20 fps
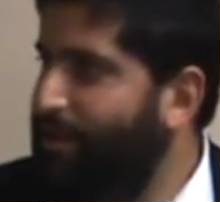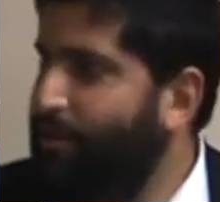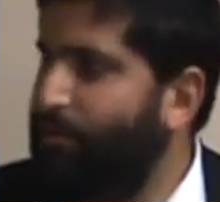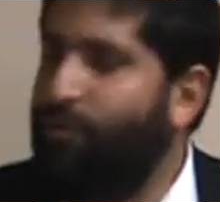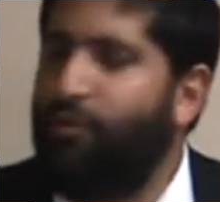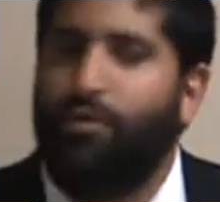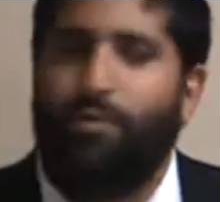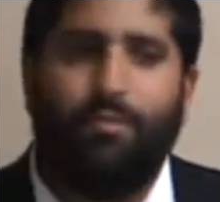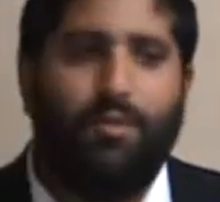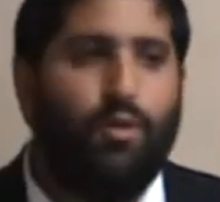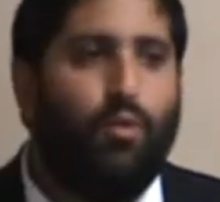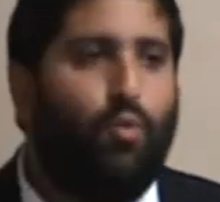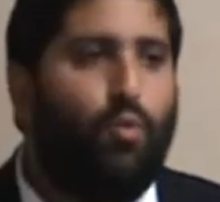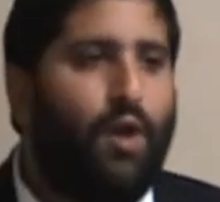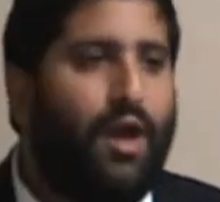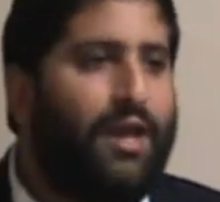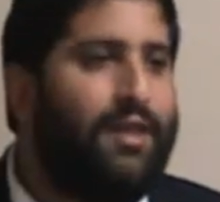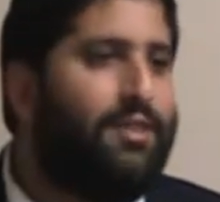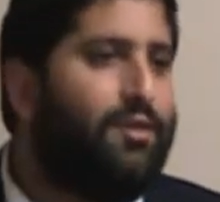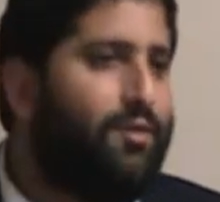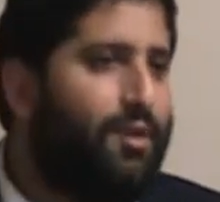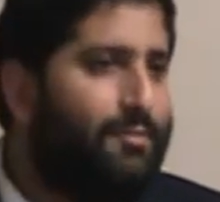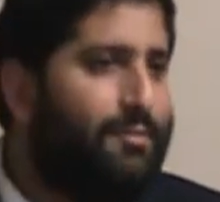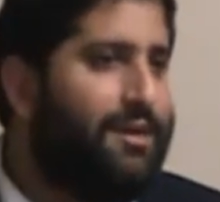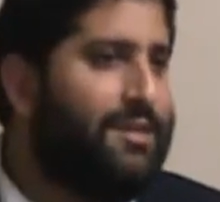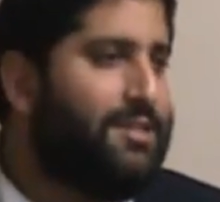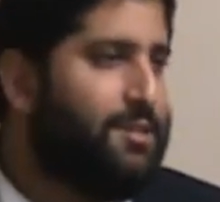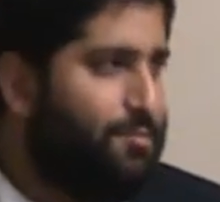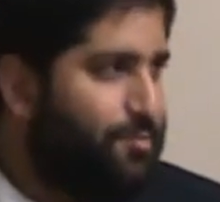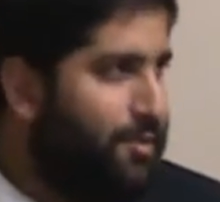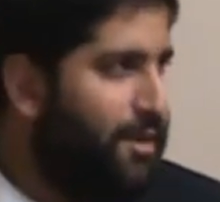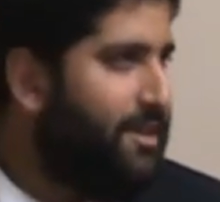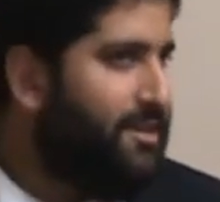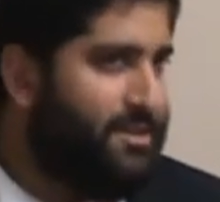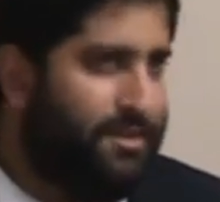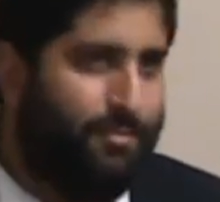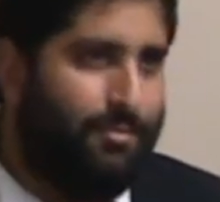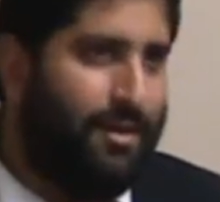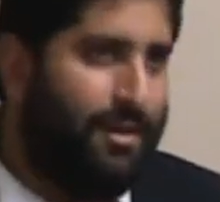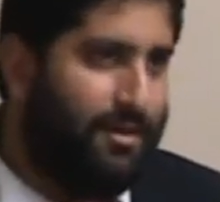From the way the Ramah
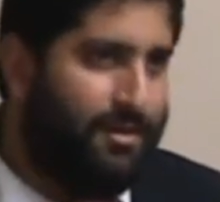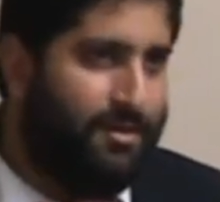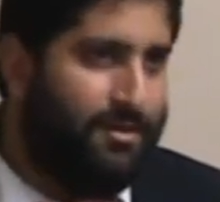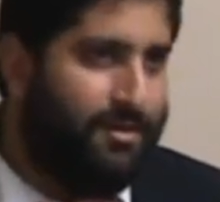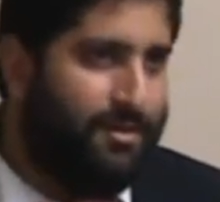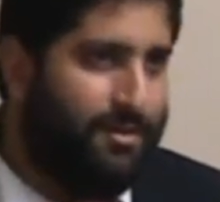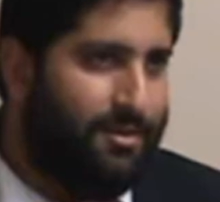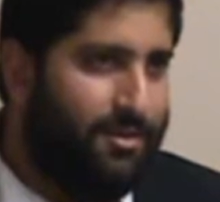speaks about it,